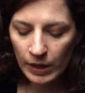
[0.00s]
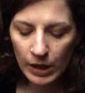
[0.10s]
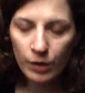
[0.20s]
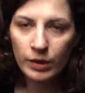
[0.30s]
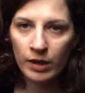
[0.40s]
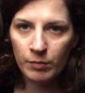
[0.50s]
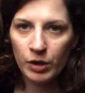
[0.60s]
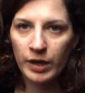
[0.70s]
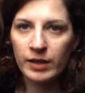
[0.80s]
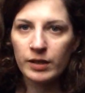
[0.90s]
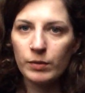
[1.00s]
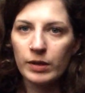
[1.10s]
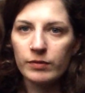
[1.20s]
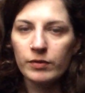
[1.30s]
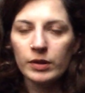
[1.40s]
you know, that I'm connected
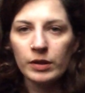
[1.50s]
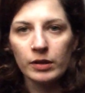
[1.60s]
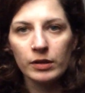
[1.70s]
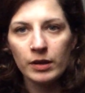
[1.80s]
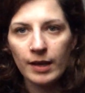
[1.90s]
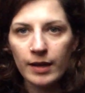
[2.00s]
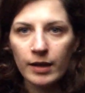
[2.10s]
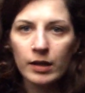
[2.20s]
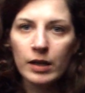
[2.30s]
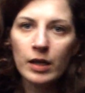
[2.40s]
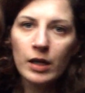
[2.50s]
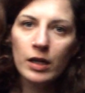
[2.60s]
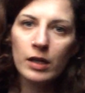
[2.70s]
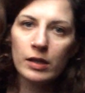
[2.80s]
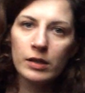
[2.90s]
with there.
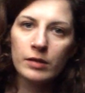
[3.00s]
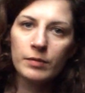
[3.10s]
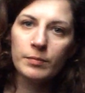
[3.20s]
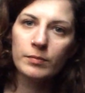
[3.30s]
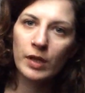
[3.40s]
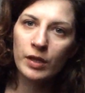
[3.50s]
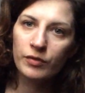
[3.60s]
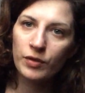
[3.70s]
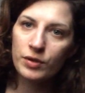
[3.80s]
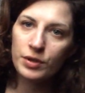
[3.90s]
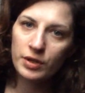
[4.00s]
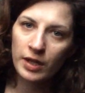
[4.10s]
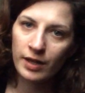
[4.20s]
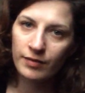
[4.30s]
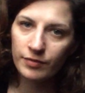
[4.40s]
And of course I
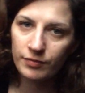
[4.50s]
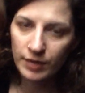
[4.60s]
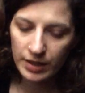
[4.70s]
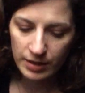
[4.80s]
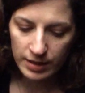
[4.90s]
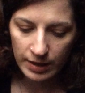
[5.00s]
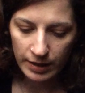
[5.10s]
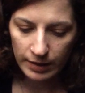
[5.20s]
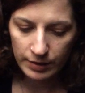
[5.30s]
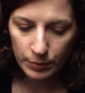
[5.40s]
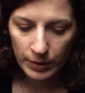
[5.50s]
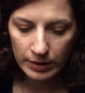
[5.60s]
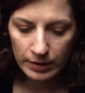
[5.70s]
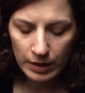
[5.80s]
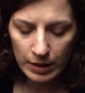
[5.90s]
have friends there as
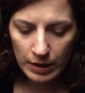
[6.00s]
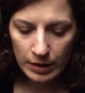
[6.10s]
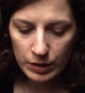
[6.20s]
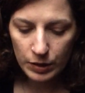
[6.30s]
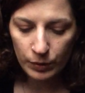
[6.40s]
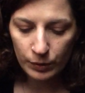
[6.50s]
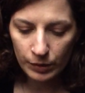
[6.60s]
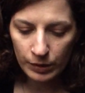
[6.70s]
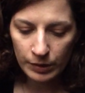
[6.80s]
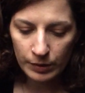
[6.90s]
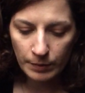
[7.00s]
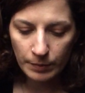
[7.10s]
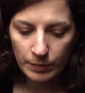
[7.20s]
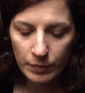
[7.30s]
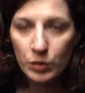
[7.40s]
well. So
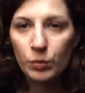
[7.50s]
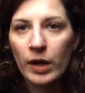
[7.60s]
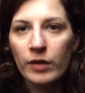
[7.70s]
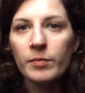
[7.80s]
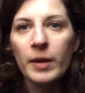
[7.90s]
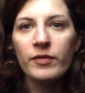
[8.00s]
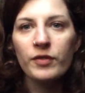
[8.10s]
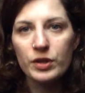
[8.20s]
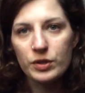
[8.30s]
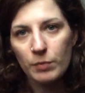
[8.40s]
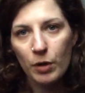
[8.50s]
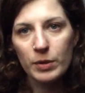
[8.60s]
one of my first